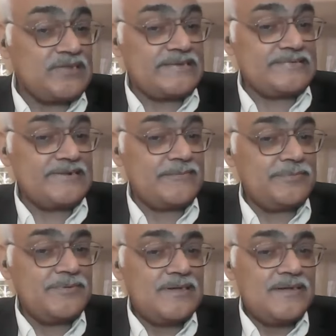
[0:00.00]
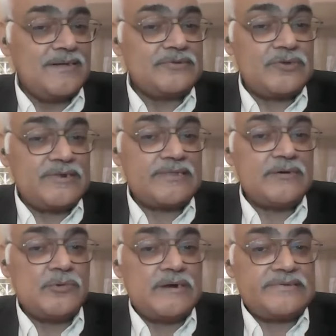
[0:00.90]
the next step. So, in
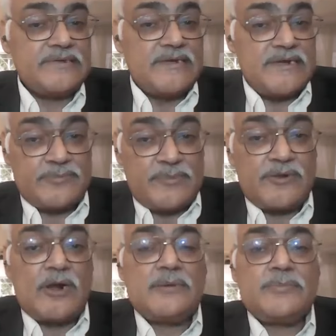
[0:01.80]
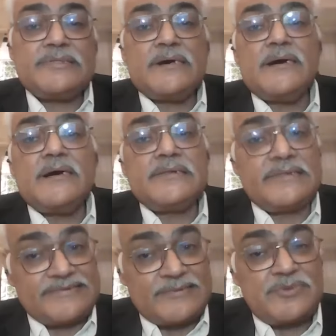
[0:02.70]
other words, it may not be the
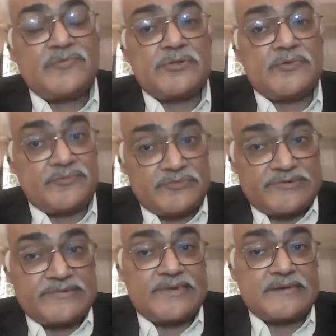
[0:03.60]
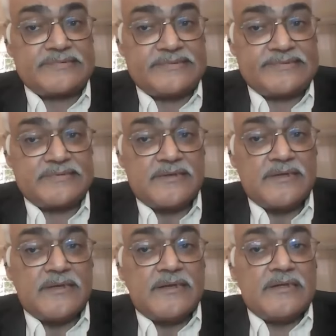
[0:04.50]
recipe for the future success.
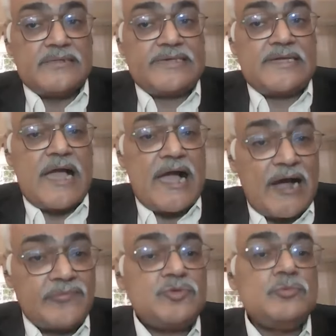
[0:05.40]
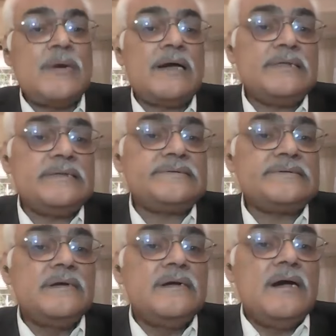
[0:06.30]
They have to
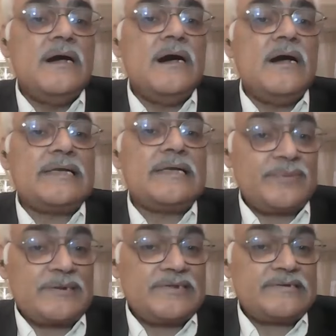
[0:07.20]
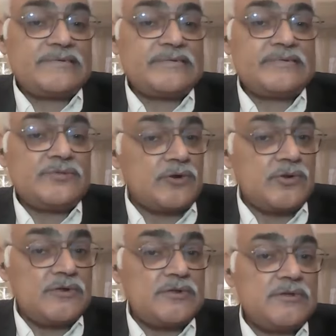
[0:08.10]
manage expectations
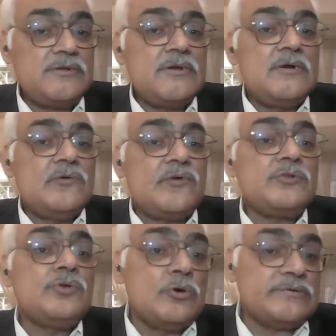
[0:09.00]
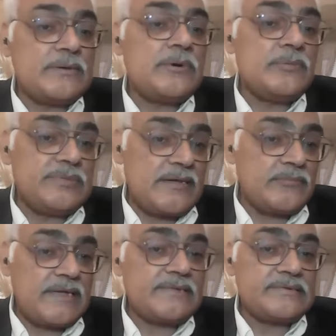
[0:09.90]
not only for those above
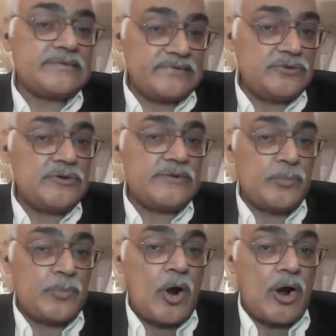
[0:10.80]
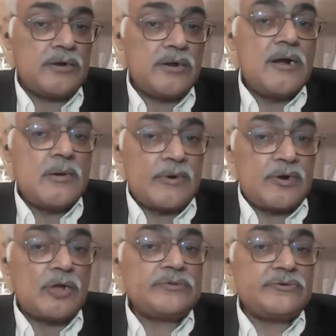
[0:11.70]
them, like the CEO and the board,
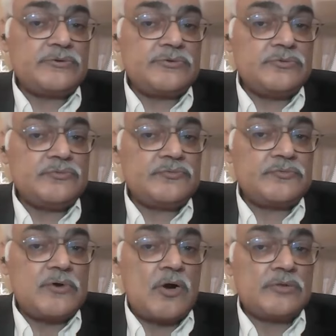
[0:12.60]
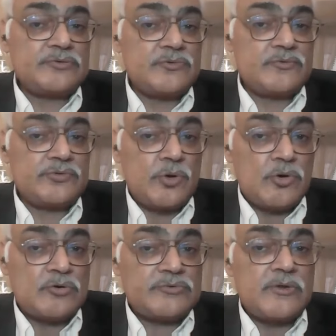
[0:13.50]
but also for
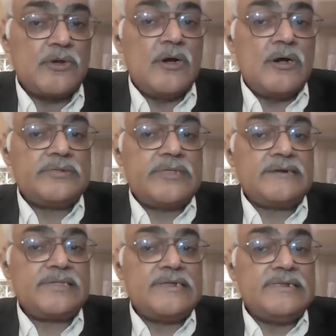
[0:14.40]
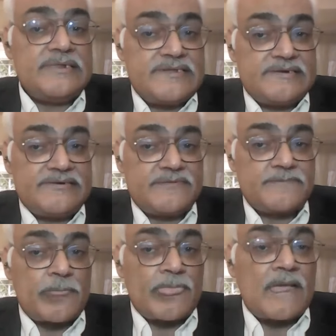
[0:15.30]
those that they lead,
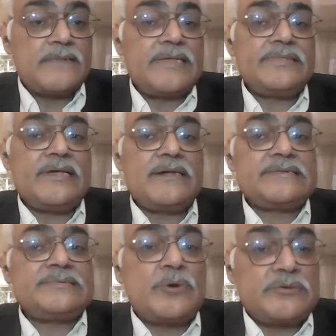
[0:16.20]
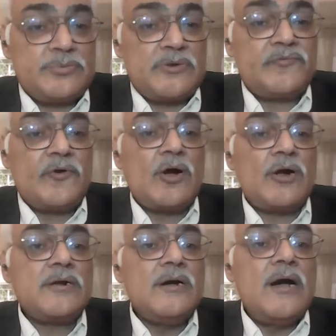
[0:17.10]
that they are responsible
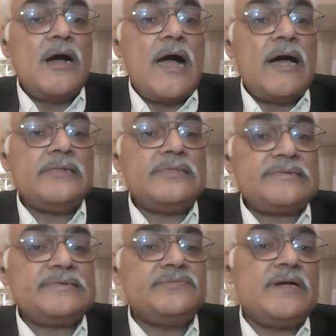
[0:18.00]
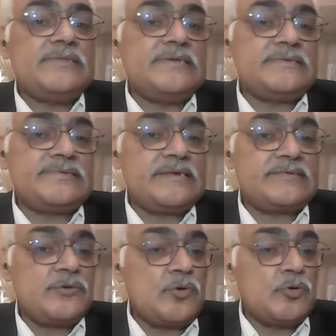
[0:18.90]
for. And this is where the
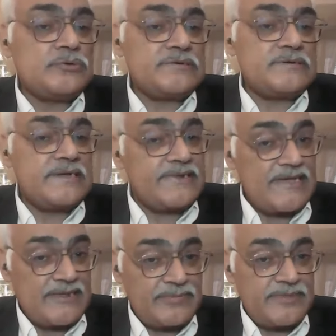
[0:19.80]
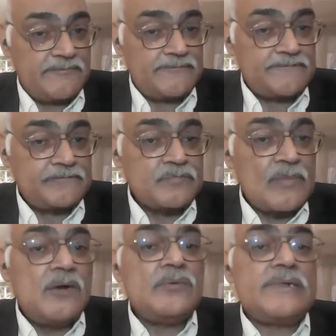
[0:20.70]
CXO coaching can help them.
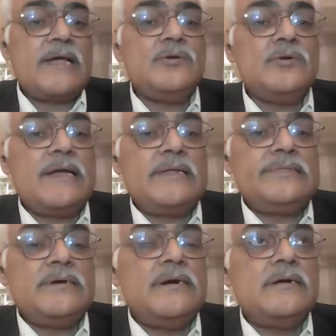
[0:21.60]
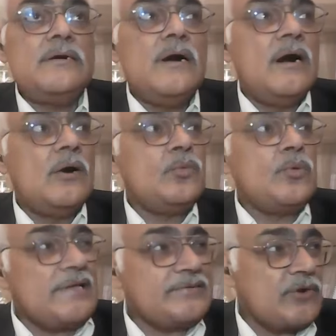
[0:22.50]
When I look at the
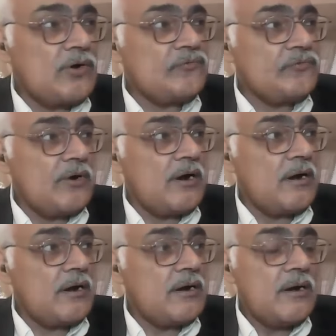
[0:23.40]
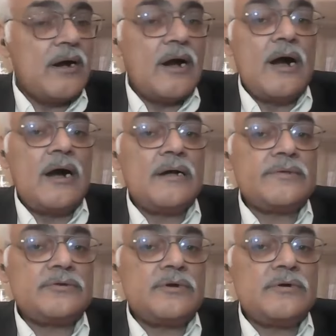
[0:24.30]
ways of
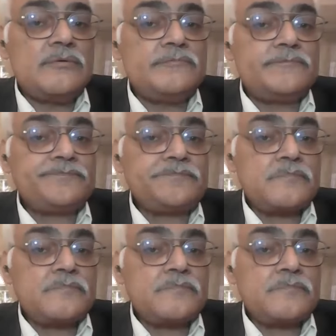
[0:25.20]
how